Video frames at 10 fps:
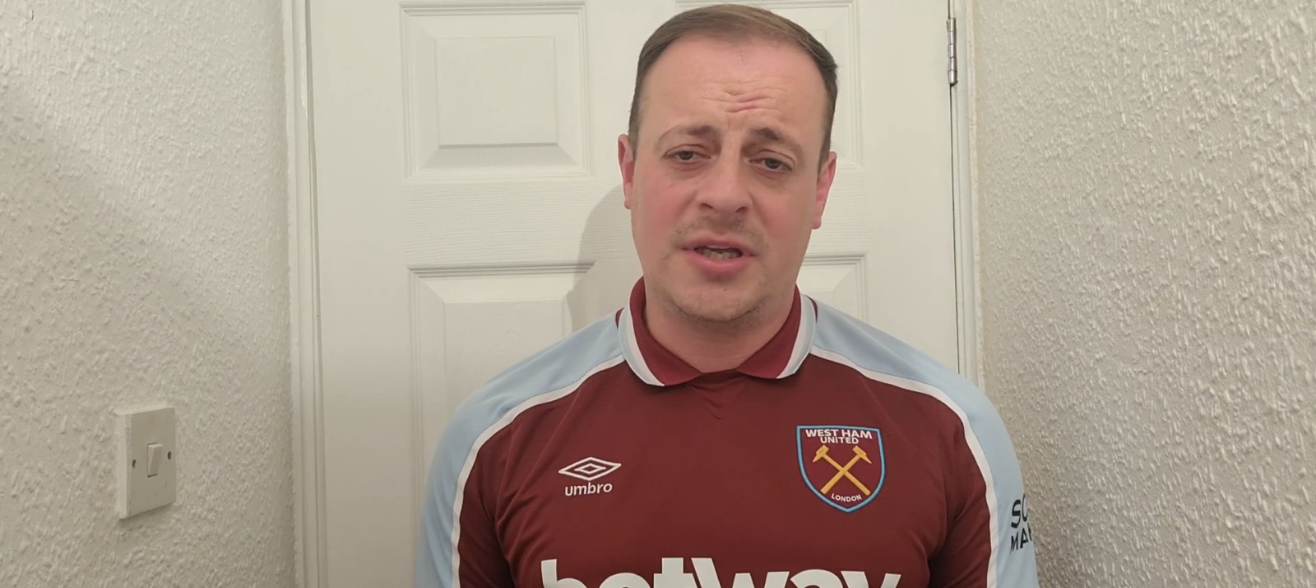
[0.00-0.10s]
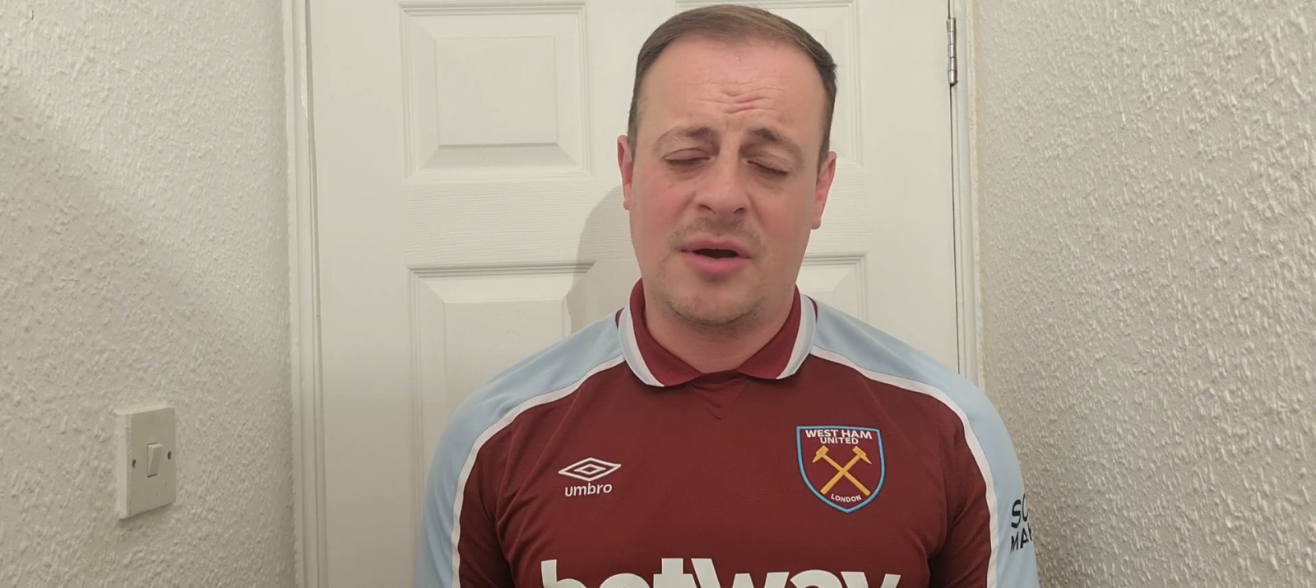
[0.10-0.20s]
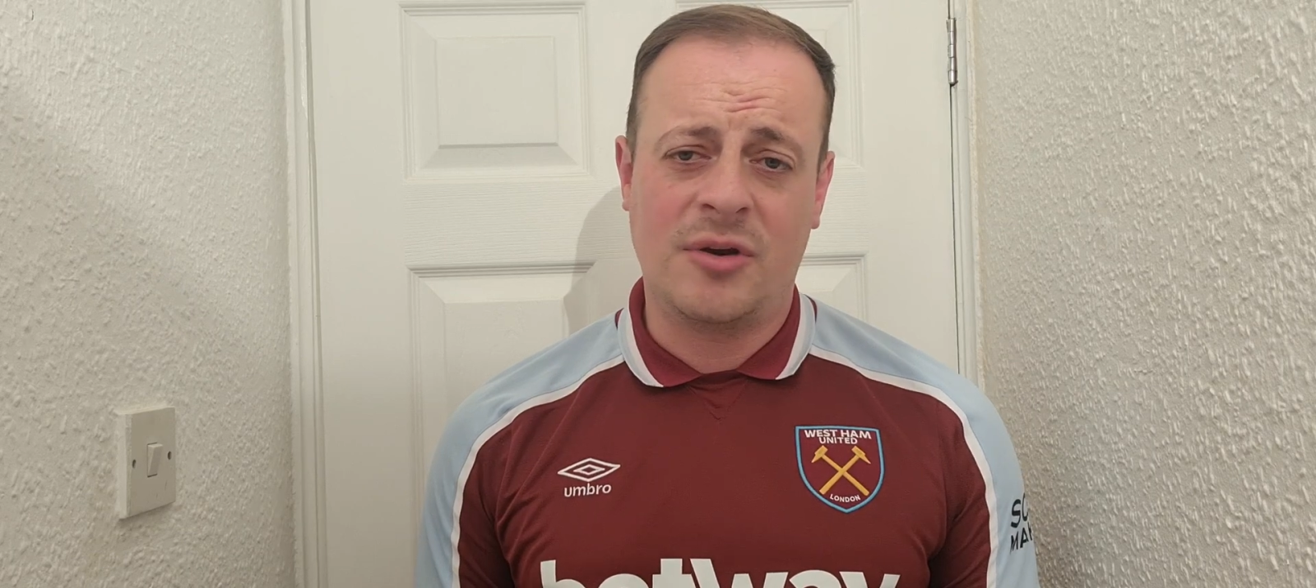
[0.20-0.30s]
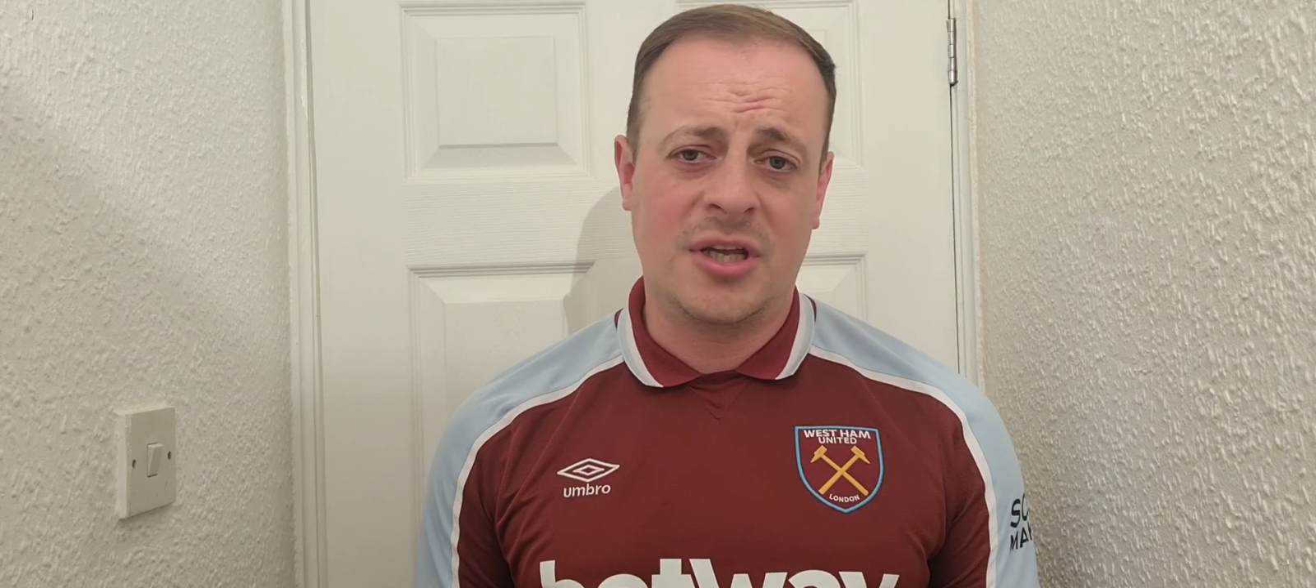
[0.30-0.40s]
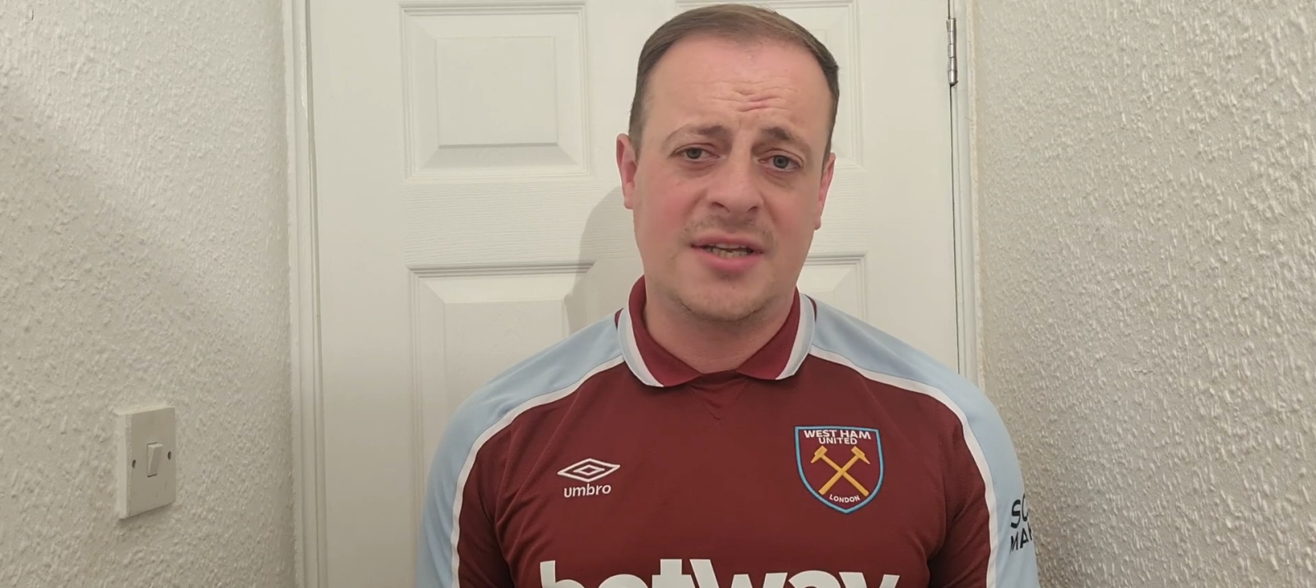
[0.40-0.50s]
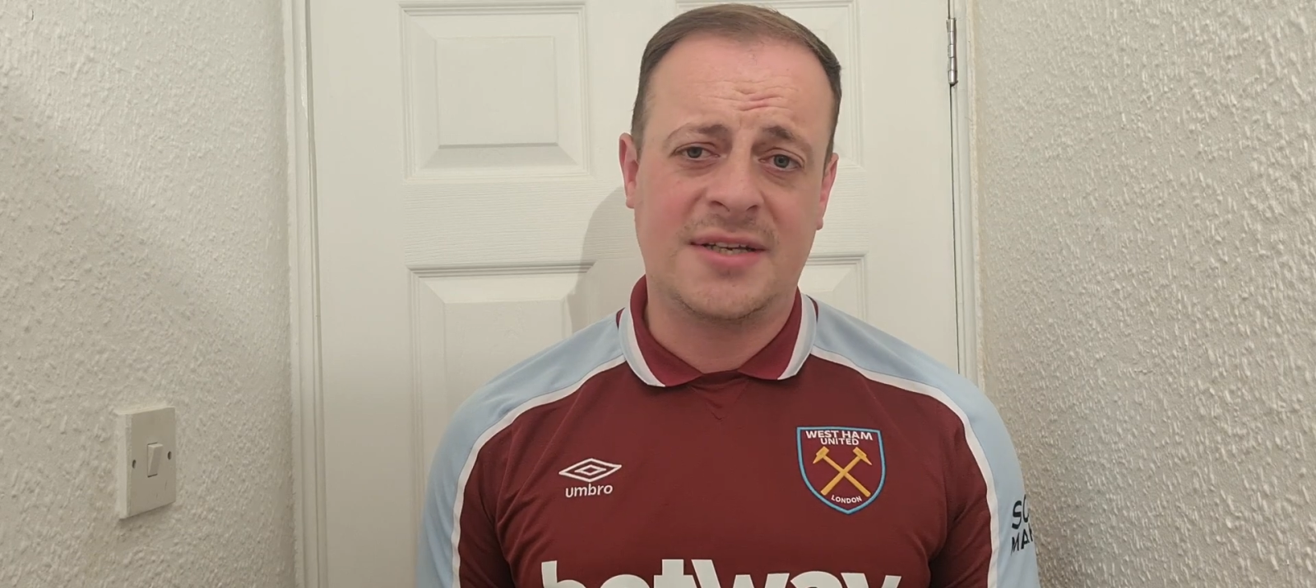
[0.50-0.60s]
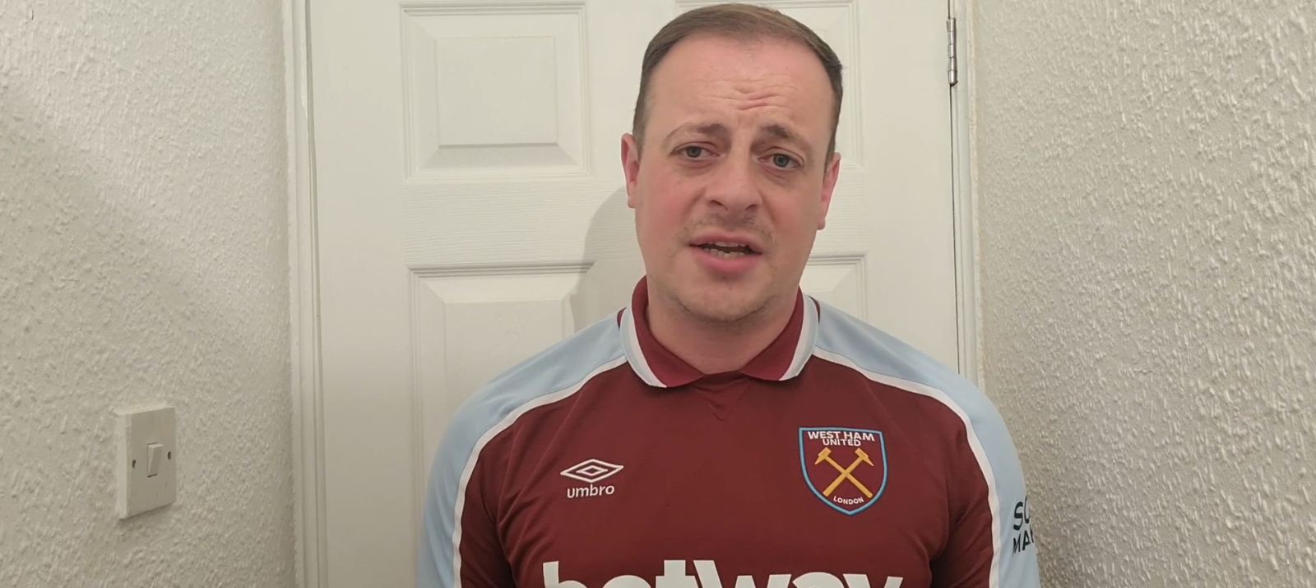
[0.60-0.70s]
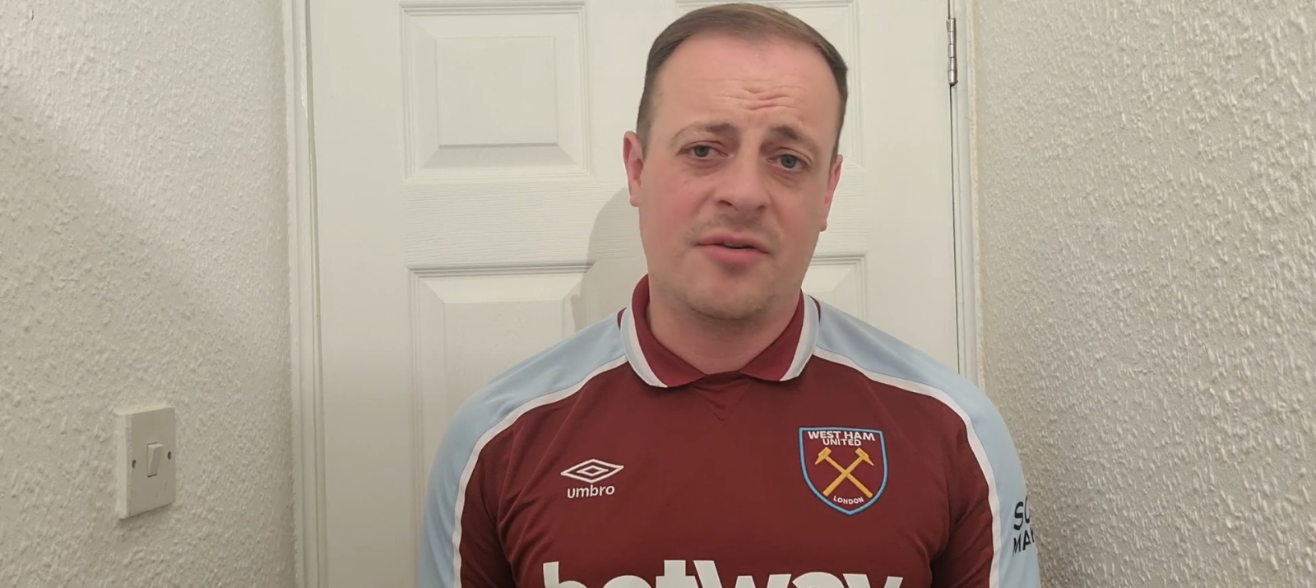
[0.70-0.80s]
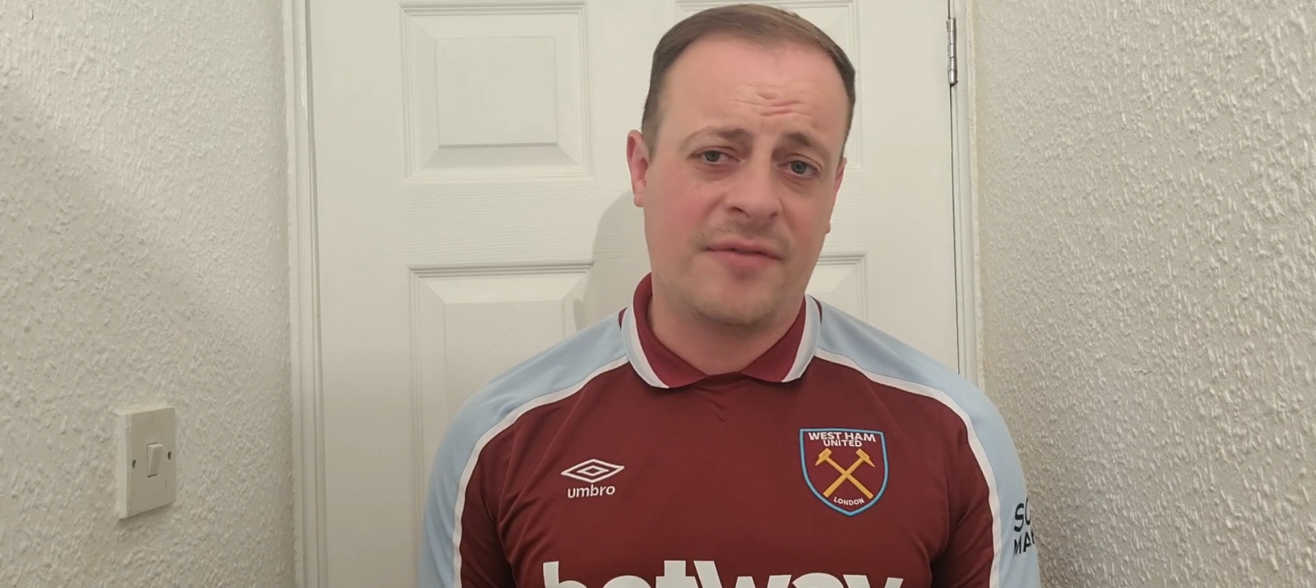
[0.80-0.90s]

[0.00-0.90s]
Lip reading: that he could take